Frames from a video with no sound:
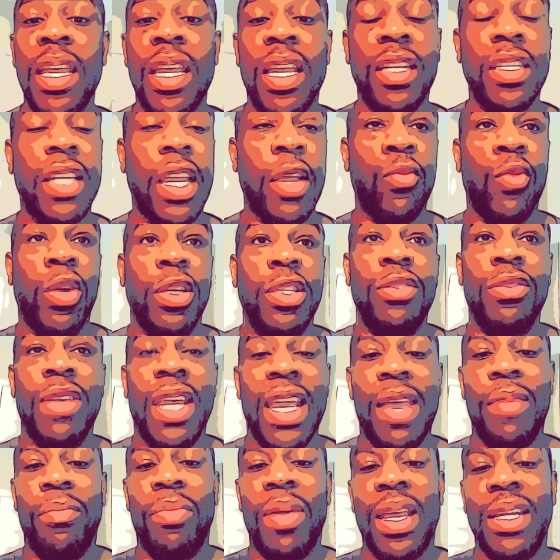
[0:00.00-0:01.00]
It's like once you
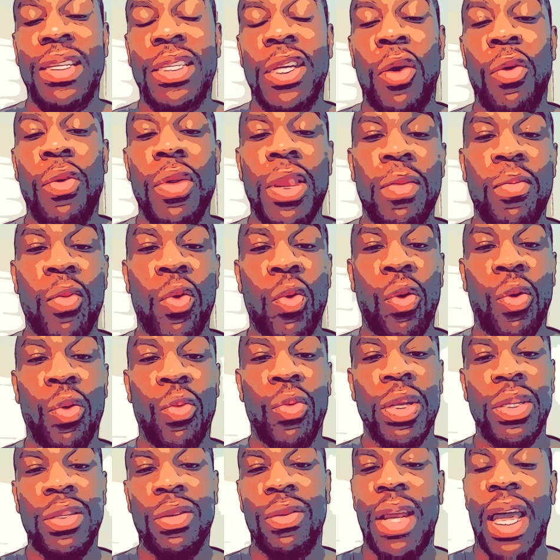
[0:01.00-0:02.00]
can't pass go anymore, or
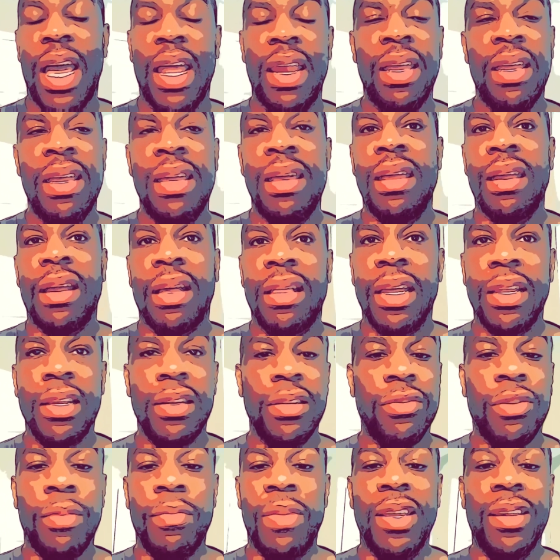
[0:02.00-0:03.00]
once you're not collecting the
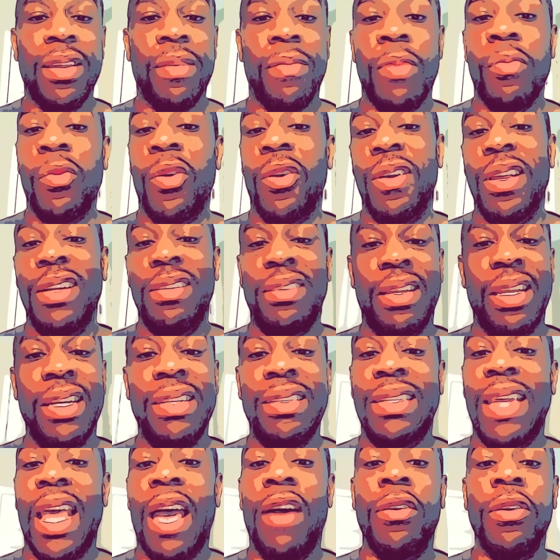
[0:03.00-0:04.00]
stream income anymore, it's,
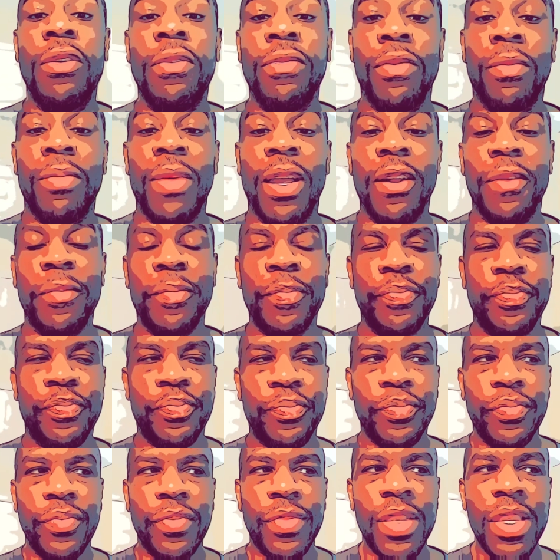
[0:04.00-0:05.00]
it's downhill from there.
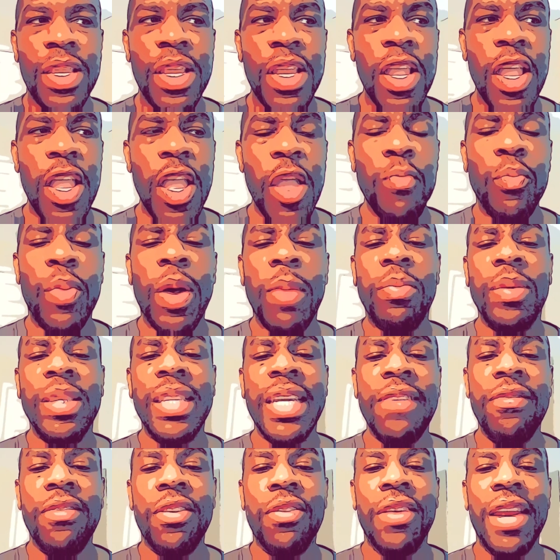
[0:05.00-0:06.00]
But
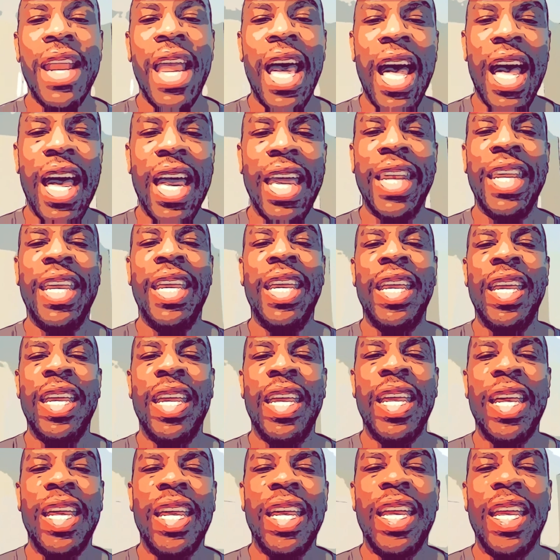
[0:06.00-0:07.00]
believe it or not,
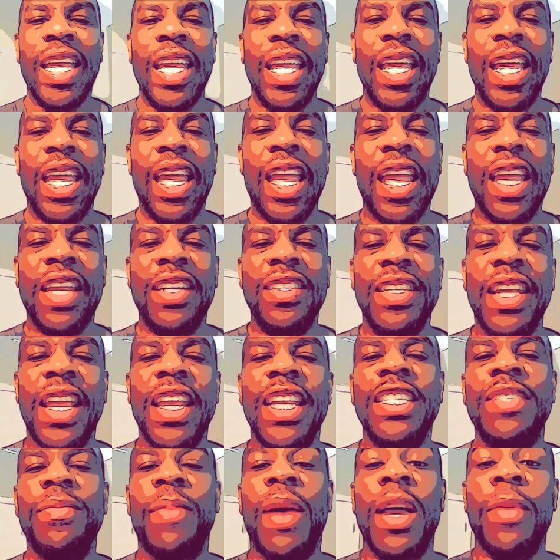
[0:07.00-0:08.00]
it
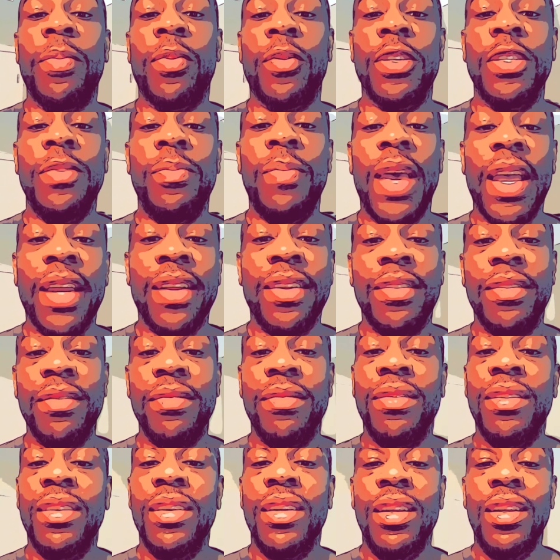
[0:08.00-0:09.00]
changed my
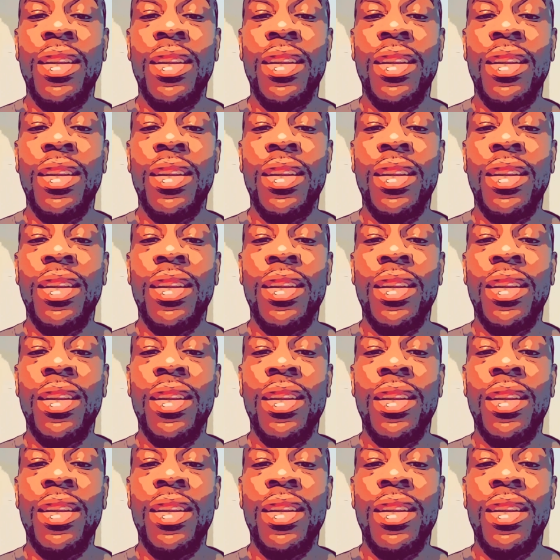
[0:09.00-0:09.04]
perspective.